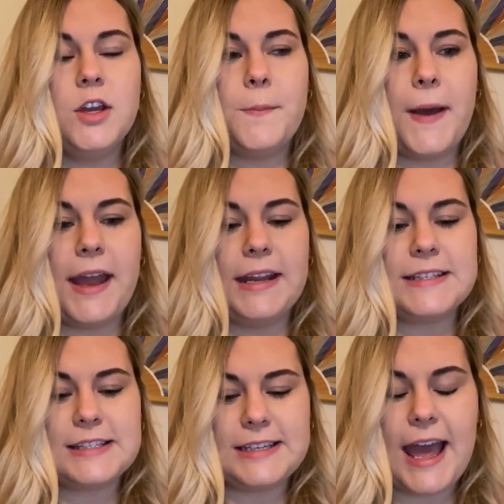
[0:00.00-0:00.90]
But
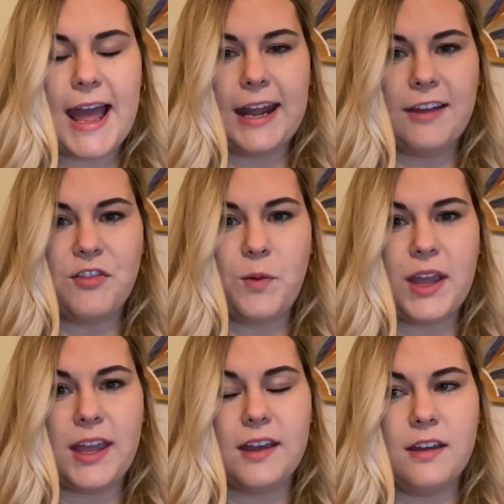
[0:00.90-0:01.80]
instead, if
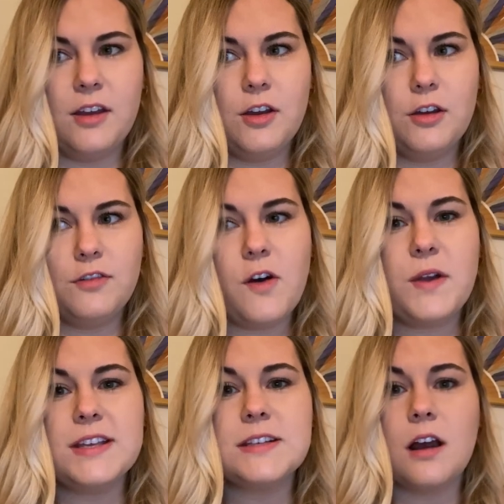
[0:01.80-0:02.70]
we
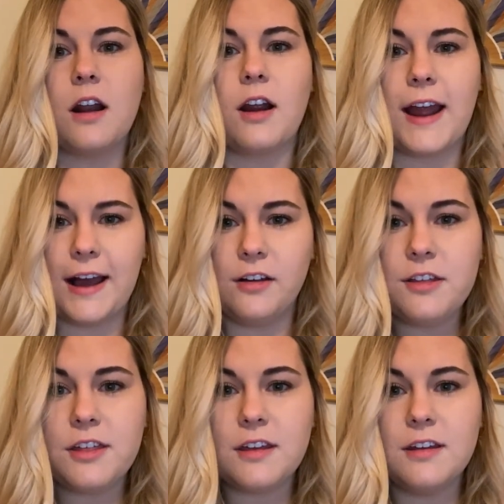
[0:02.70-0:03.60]
focus on our
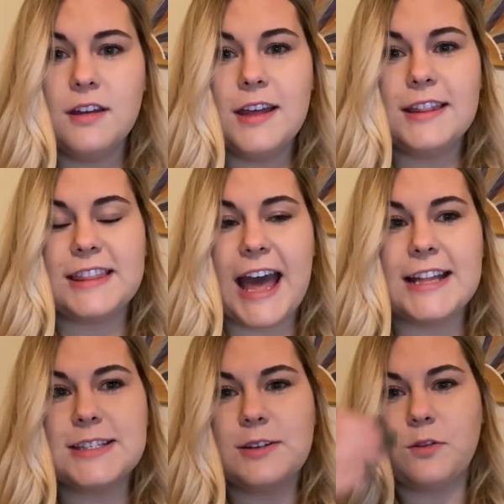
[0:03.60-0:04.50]
health,
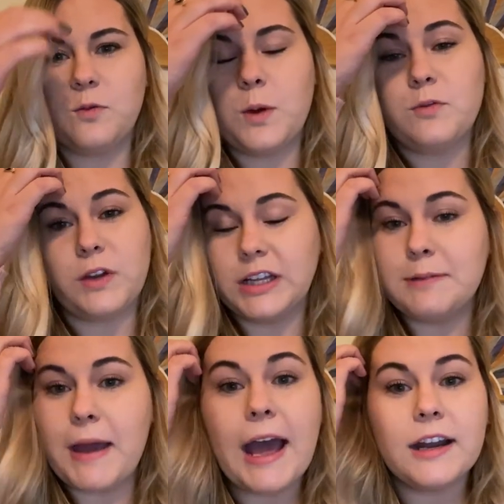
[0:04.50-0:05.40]
that's what really
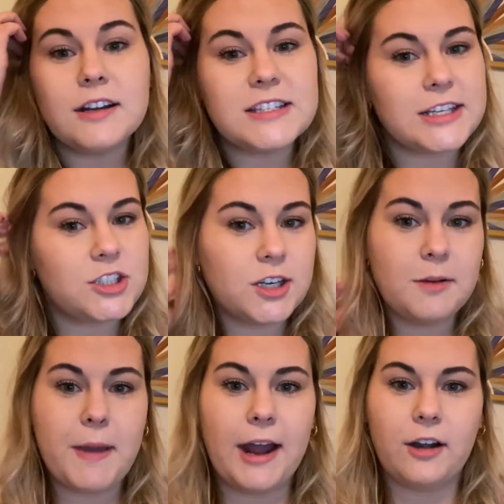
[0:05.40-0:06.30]
matters. It
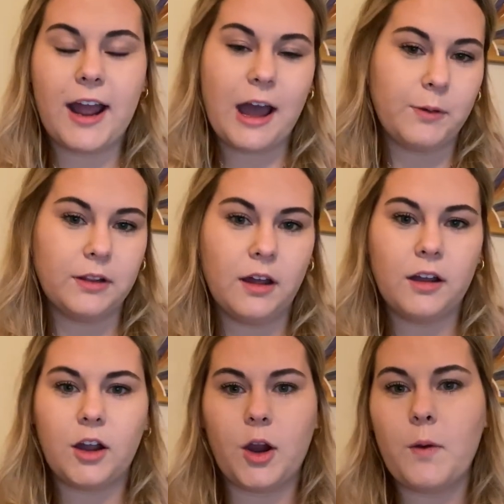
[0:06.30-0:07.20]
shouldn't matter how we
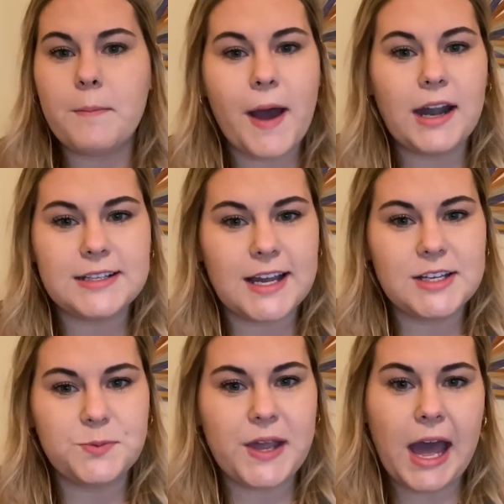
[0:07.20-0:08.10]
look or what body
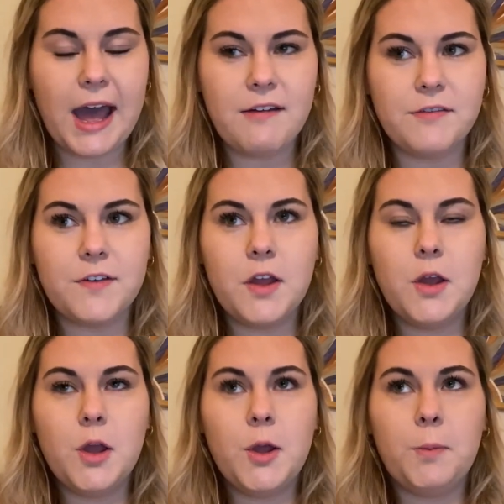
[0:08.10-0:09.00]
size we have,
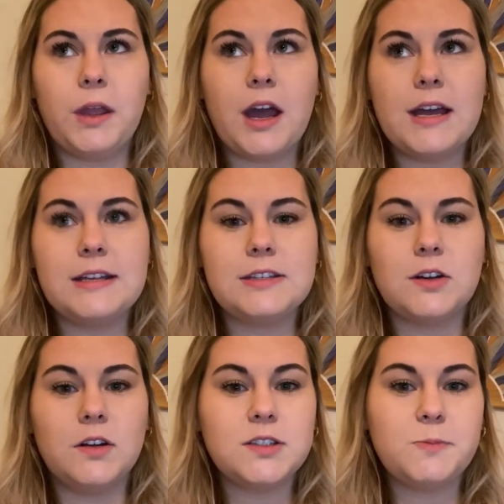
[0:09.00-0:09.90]
because
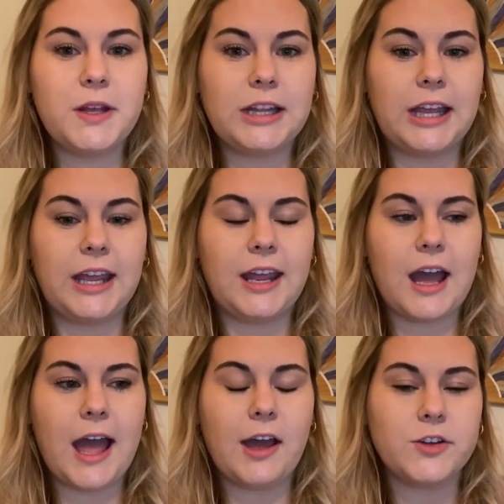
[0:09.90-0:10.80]
ultimately,
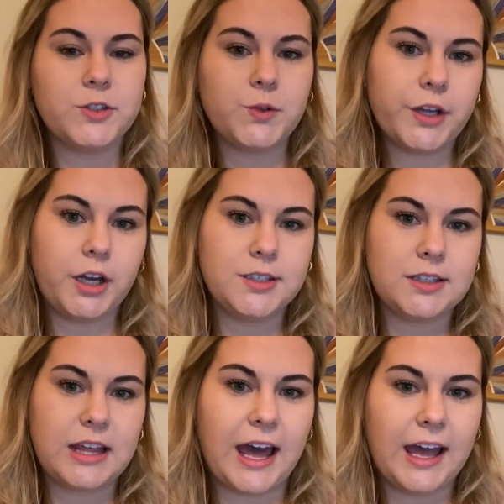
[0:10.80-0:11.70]
I also learned
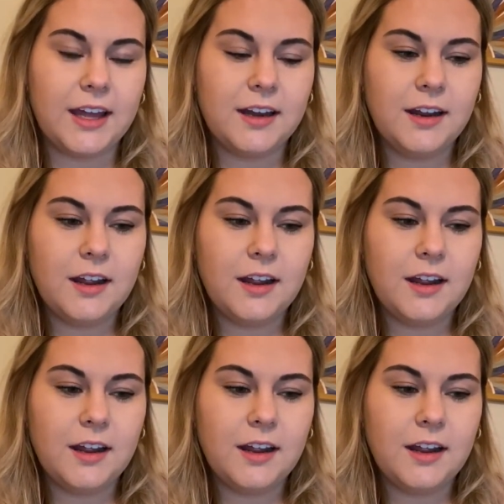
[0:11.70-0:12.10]
that